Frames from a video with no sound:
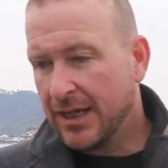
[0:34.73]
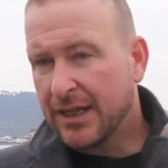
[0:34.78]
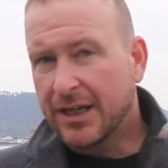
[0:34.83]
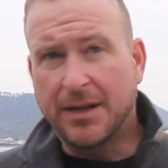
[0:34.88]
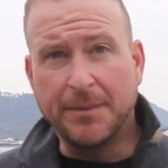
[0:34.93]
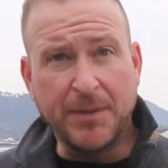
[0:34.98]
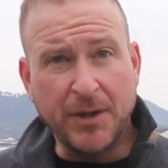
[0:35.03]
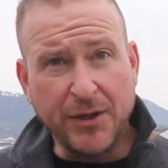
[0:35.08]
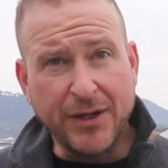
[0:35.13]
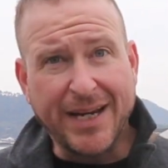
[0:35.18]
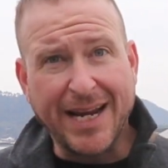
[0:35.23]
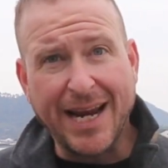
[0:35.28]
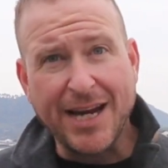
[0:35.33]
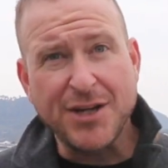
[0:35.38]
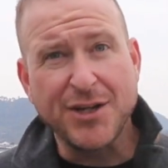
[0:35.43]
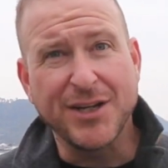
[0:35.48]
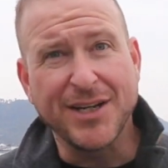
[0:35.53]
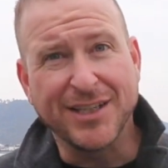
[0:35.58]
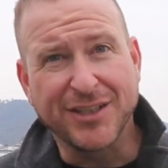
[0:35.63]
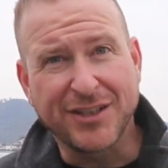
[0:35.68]

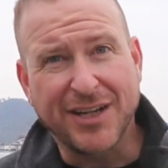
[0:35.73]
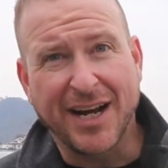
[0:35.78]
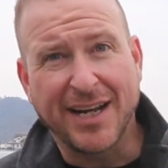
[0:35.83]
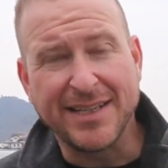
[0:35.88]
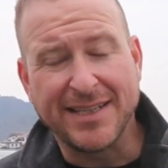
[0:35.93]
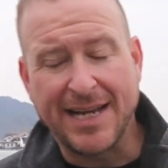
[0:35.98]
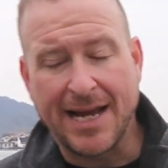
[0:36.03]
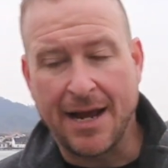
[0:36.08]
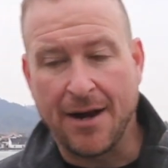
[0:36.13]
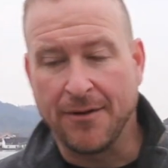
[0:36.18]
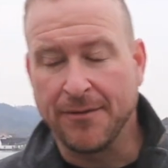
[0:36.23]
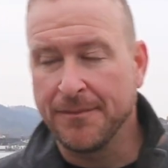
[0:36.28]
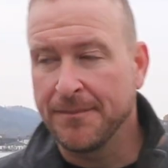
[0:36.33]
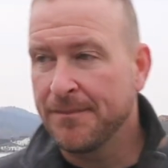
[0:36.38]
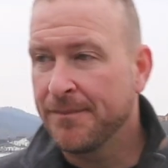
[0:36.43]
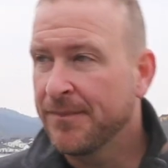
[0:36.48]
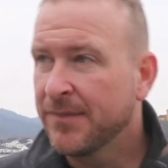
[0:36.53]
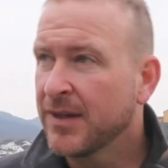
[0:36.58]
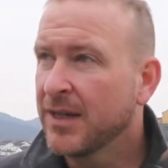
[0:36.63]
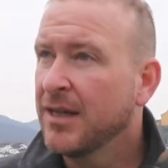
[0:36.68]
communication is cut down.
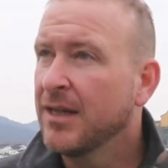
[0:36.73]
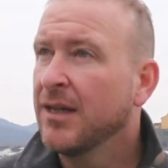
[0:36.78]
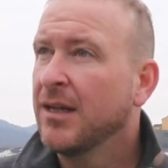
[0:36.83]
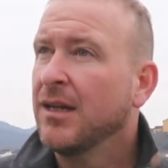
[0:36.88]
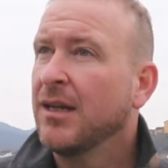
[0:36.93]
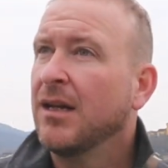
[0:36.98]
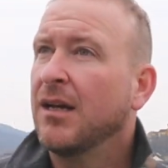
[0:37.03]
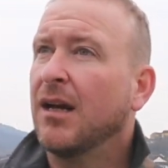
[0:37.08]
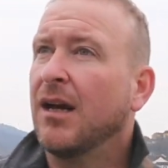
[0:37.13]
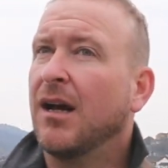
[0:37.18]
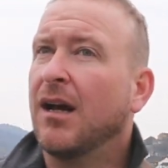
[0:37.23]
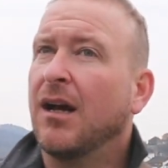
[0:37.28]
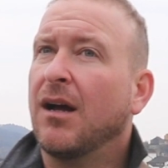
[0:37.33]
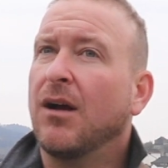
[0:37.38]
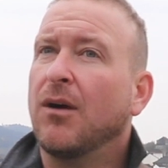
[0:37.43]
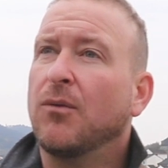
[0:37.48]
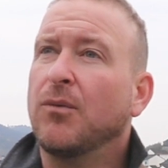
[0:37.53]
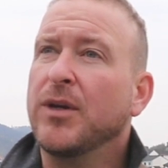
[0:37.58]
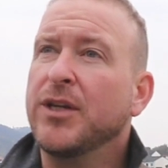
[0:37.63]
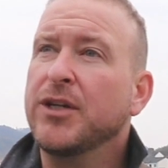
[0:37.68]

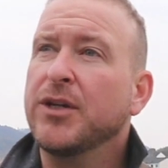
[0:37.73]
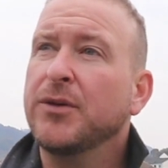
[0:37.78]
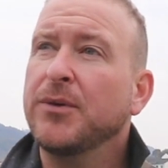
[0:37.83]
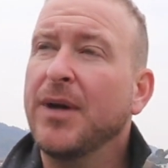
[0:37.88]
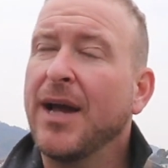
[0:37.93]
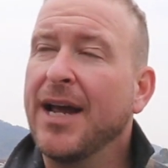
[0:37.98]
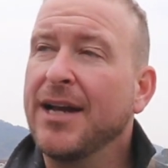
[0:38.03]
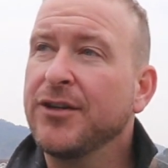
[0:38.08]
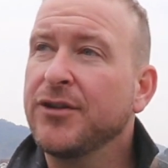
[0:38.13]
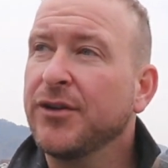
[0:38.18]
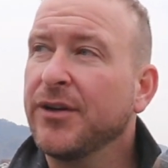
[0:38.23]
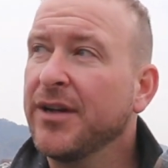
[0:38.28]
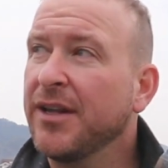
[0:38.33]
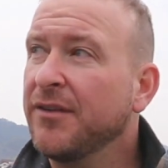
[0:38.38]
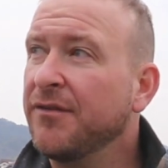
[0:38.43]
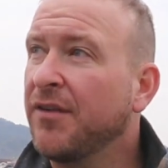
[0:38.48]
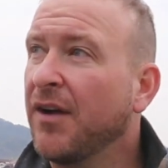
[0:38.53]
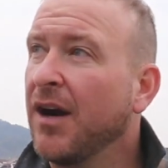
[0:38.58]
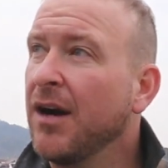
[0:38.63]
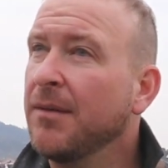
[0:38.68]
When you enter an
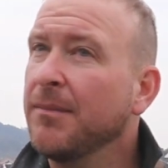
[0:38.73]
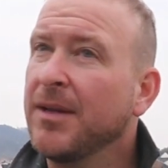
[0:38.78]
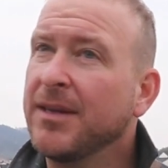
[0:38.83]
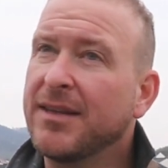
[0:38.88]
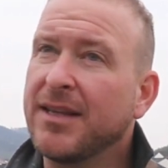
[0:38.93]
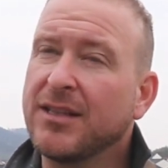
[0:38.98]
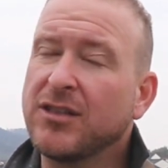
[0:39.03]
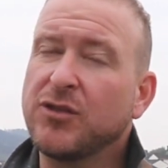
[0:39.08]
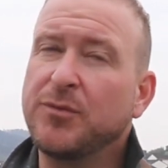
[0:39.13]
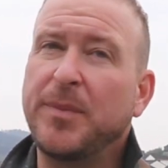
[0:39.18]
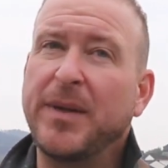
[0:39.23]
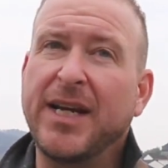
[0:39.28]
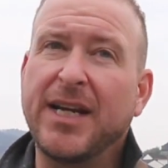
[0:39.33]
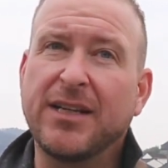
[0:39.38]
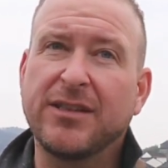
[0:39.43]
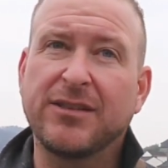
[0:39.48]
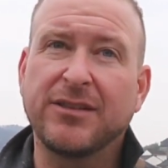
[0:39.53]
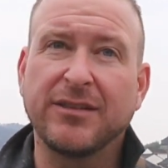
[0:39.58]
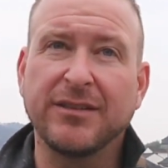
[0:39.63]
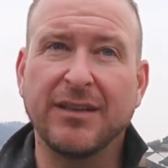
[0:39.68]
environment that
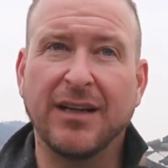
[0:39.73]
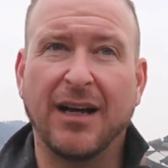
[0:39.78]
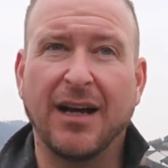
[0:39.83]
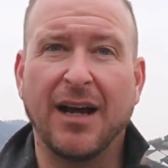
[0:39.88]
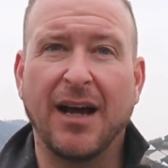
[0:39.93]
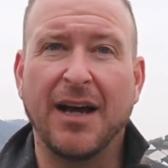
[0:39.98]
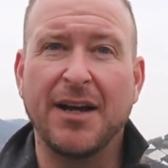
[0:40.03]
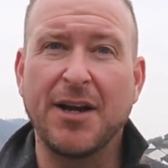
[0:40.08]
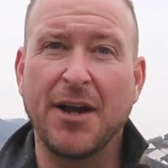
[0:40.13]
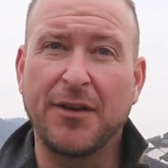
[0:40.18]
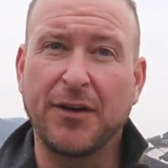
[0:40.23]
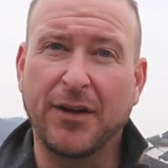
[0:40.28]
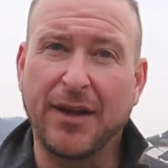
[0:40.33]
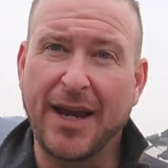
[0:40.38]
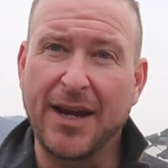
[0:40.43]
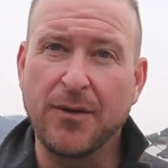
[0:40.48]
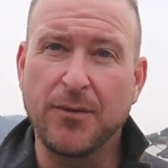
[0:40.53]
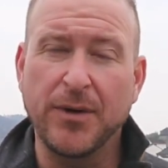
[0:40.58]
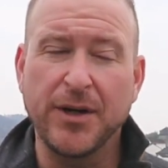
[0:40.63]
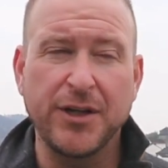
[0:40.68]
speaks another
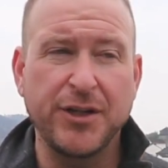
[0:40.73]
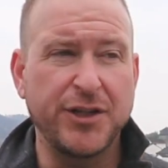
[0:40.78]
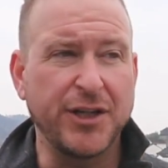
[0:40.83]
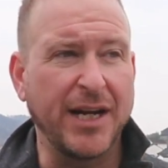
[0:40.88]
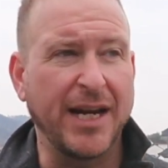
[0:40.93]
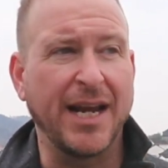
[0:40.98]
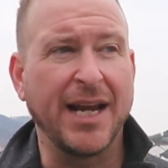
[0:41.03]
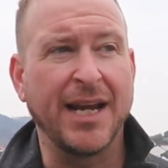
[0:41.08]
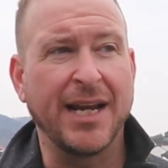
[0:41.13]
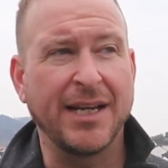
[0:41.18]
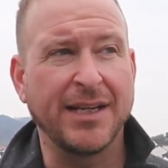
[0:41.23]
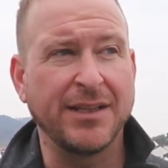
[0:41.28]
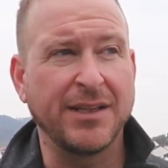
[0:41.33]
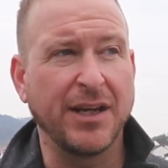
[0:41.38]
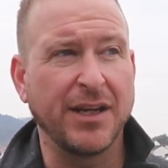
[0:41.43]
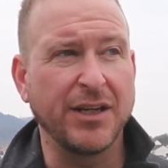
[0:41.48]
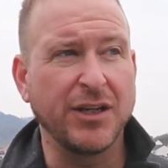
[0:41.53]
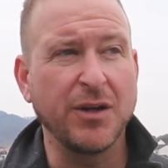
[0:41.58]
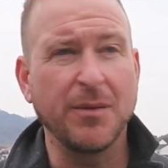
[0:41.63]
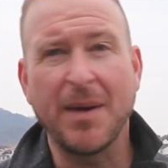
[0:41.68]
language
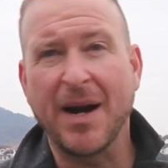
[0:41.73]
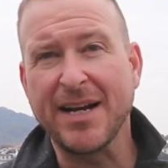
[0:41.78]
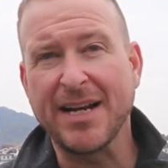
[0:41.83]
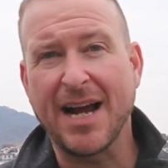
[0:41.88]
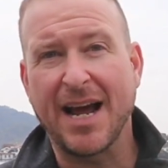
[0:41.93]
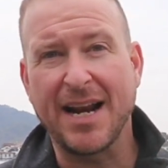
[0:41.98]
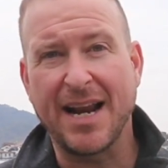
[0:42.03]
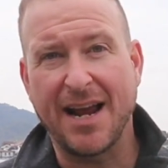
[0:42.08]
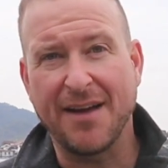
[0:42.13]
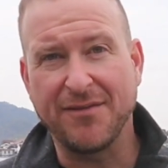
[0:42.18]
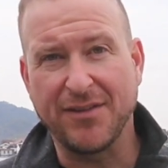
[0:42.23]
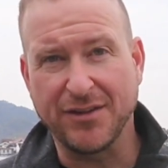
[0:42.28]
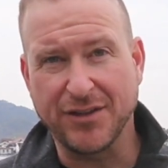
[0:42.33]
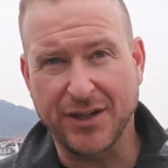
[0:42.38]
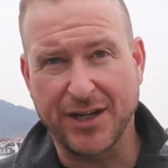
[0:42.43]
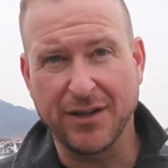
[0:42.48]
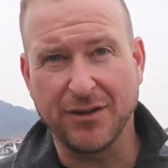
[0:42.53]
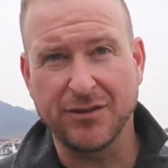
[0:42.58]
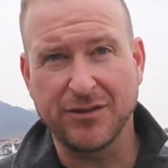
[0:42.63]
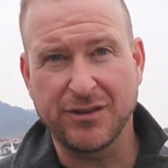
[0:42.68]
and you might not have the
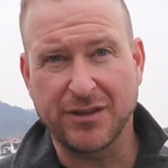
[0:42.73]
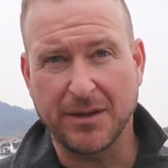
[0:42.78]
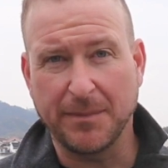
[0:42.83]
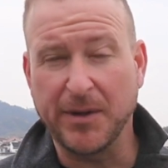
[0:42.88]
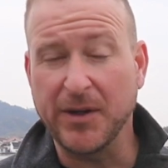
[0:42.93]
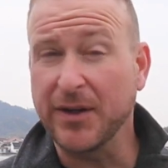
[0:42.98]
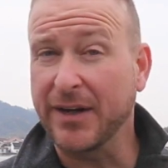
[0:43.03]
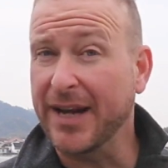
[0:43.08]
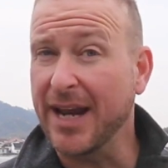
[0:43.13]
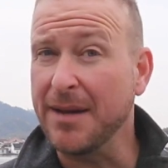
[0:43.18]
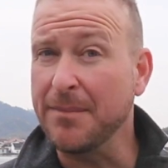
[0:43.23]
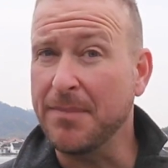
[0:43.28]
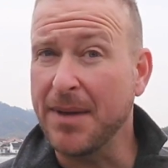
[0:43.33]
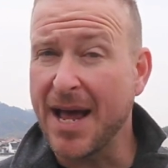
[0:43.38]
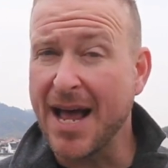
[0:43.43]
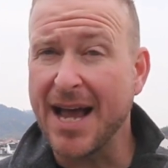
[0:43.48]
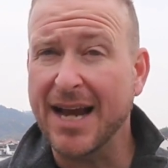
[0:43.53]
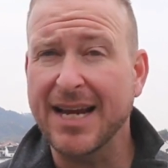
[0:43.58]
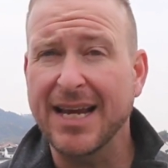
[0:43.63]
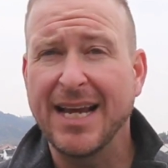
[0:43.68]
skills to communicate
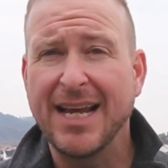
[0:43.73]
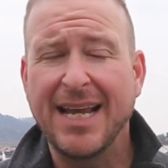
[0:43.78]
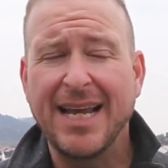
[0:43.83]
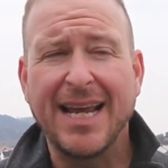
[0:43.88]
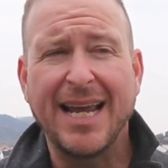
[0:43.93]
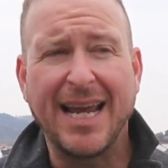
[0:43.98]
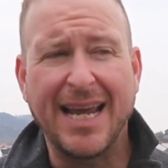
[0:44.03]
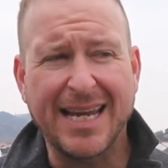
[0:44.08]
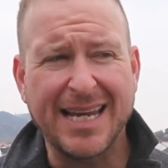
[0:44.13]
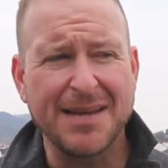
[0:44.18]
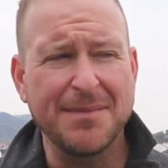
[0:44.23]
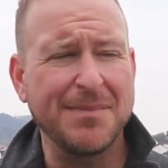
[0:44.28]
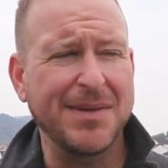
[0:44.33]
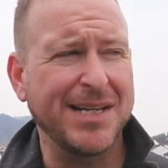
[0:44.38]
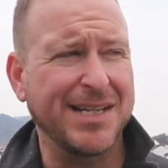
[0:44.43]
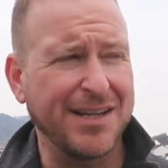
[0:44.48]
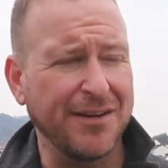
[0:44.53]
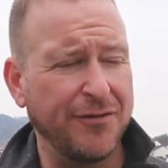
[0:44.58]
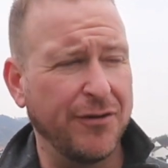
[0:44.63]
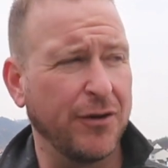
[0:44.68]
back, it can
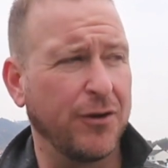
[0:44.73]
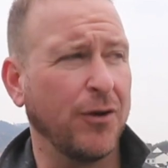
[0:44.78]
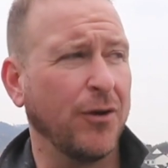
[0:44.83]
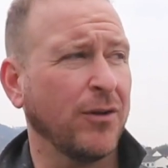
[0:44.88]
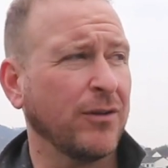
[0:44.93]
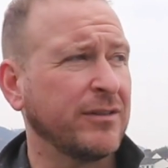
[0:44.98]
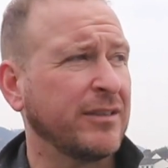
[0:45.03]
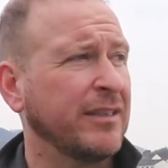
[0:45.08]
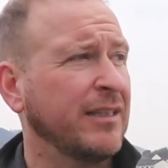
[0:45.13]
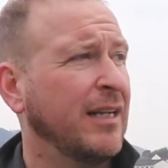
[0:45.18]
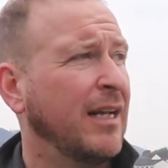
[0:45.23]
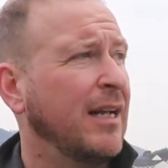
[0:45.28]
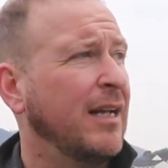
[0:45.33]
be difficult.